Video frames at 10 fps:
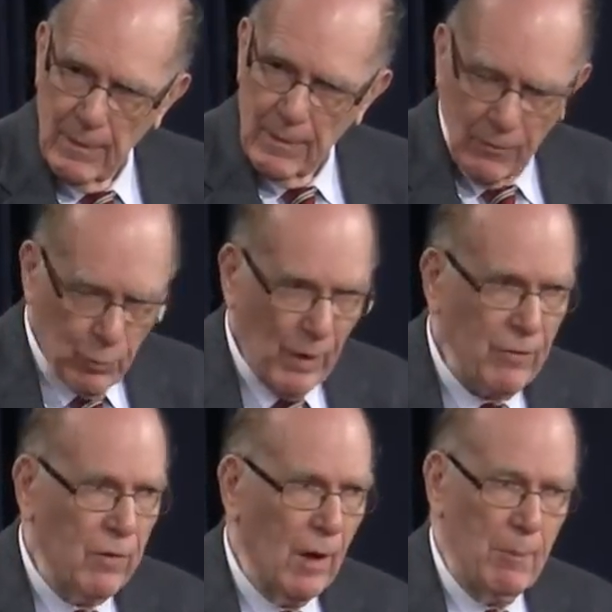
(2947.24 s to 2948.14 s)
This is what
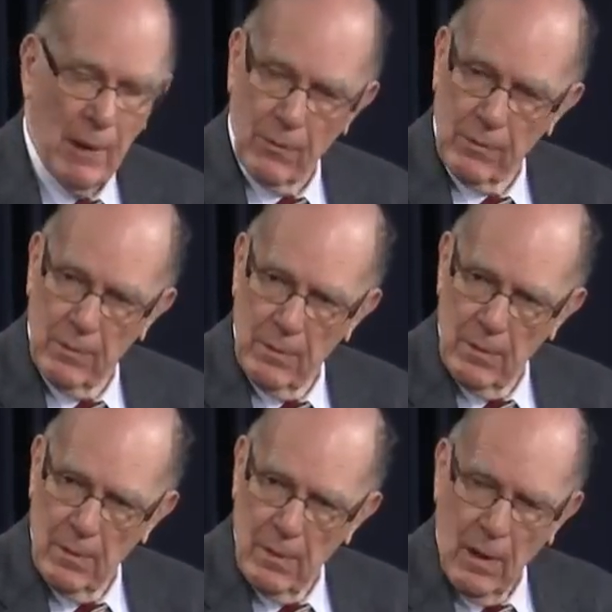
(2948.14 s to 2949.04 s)
it's all about.
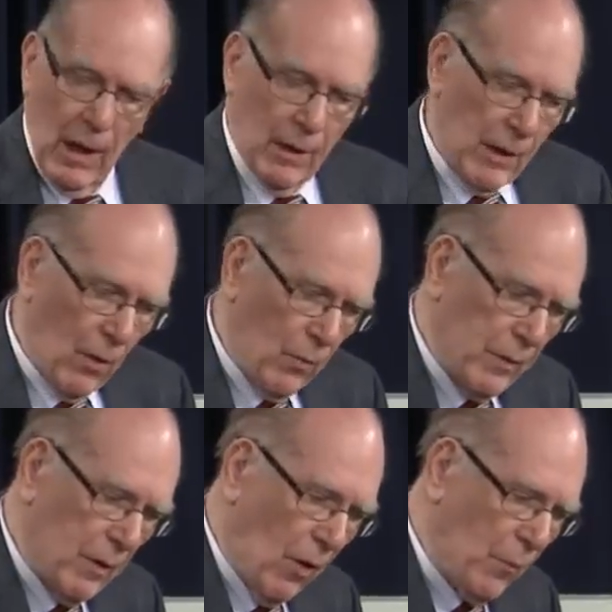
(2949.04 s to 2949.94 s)
And now
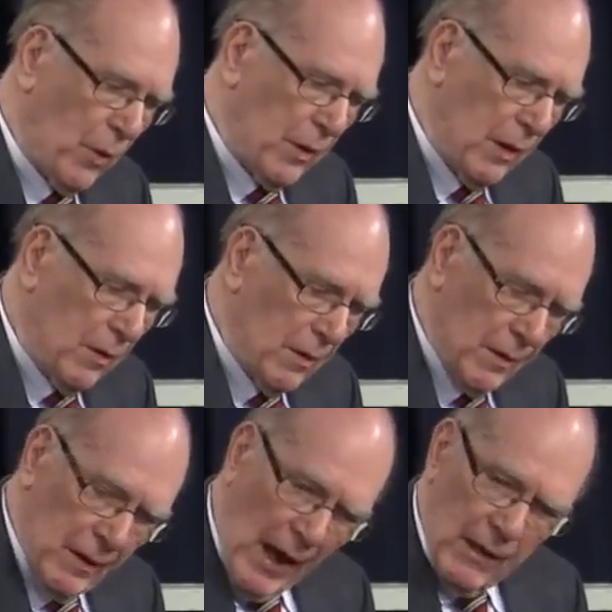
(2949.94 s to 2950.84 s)
with the
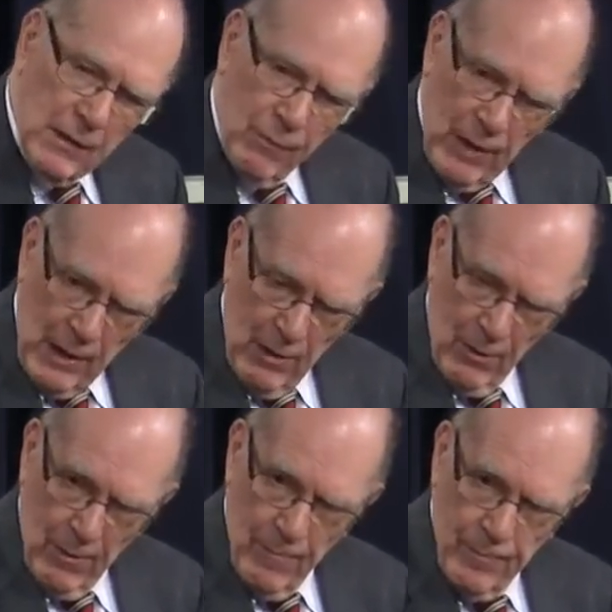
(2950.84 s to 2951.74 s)
end of the
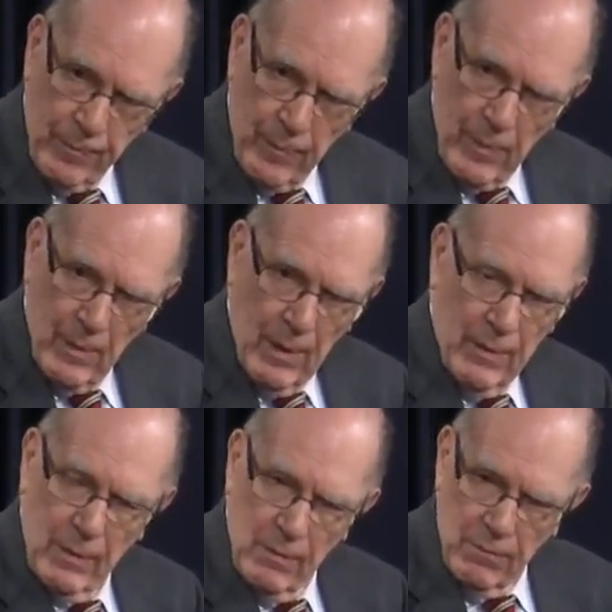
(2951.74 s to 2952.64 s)
year
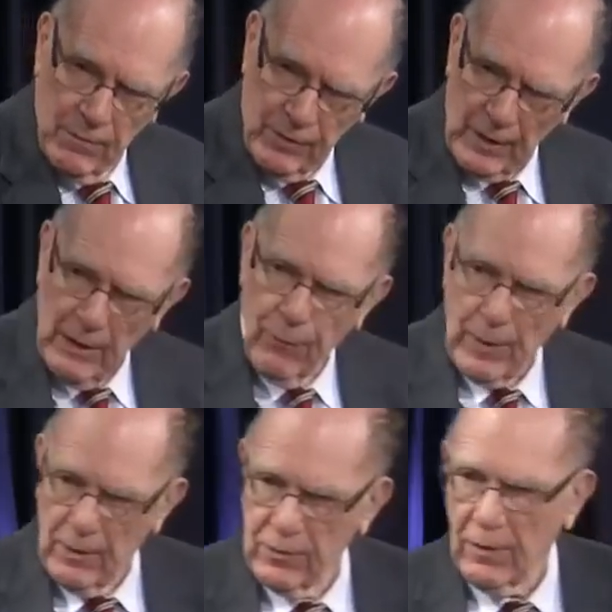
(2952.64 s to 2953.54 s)
and the
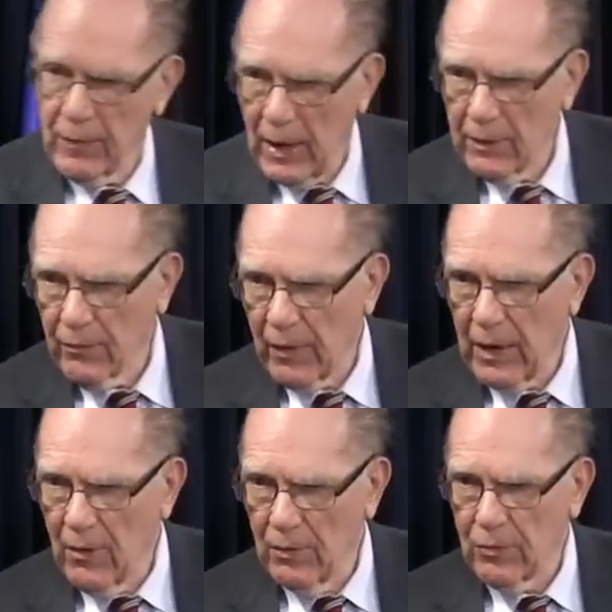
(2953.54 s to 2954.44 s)
significance of the end of the
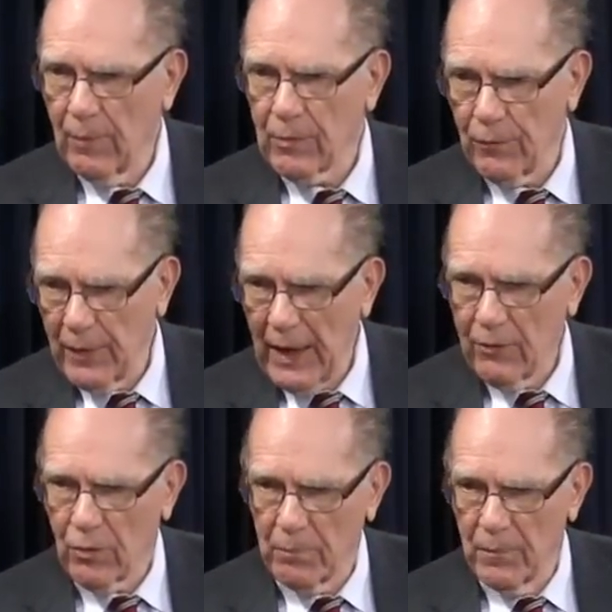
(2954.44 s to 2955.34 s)
year in terms of
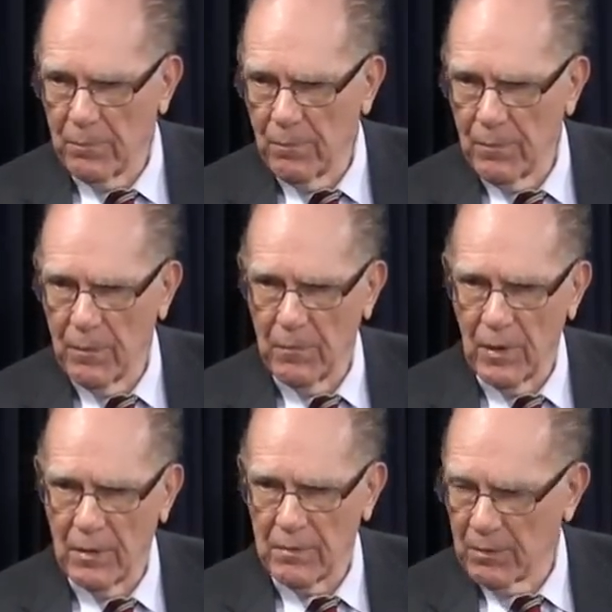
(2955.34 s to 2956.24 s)
financial
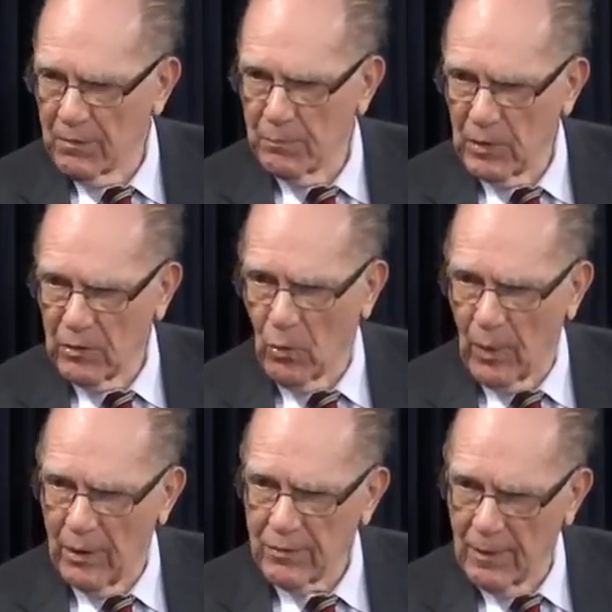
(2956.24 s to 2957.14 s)

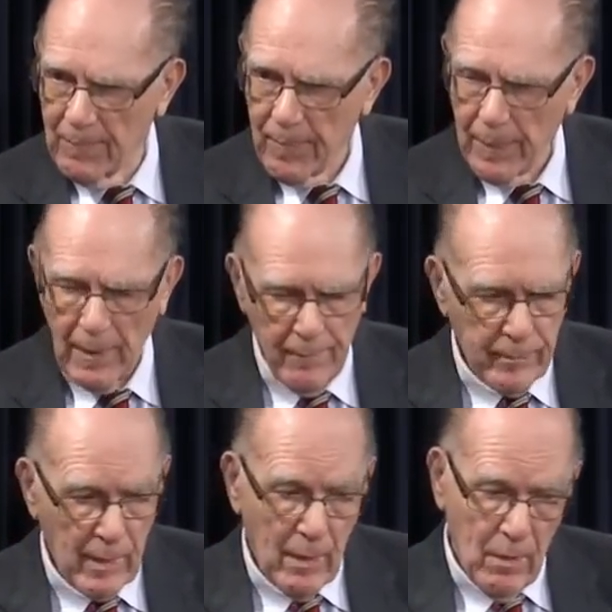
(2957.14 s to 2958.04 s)
doings,
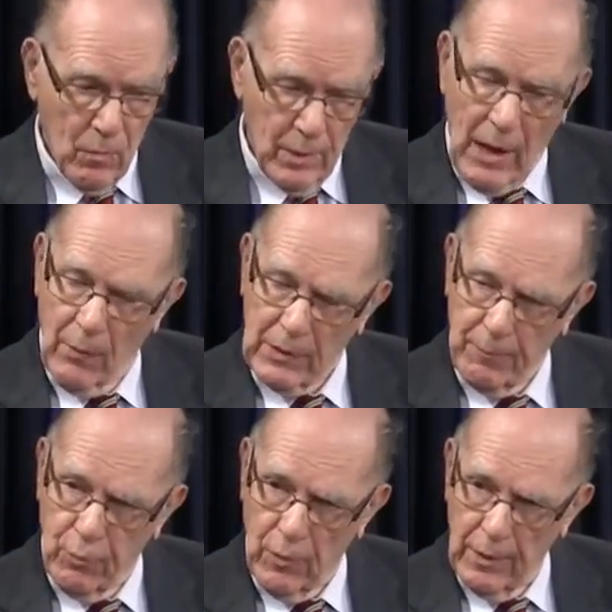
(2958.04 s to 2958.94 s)
we're now at the
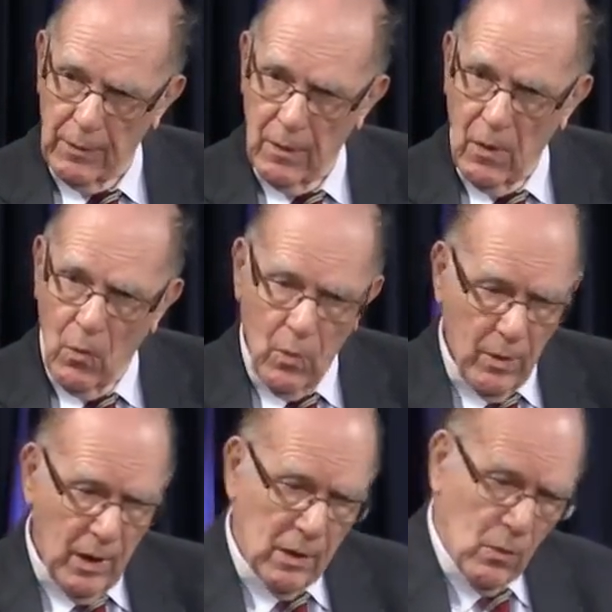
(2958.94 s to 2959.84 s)
point where
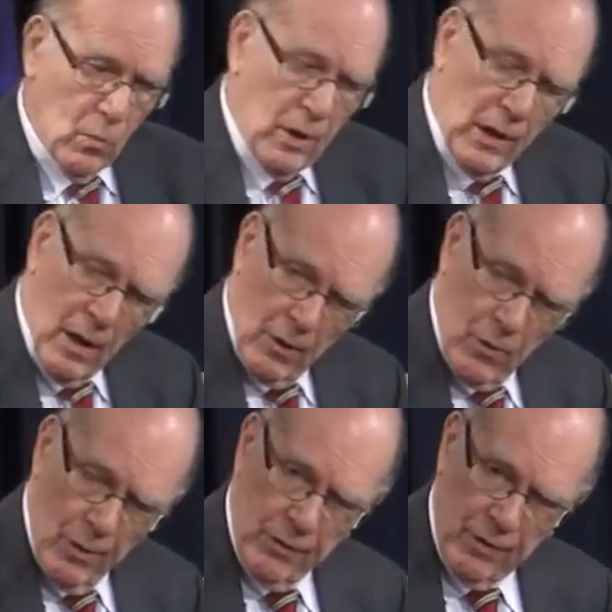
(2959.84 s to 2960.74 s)
either we are going to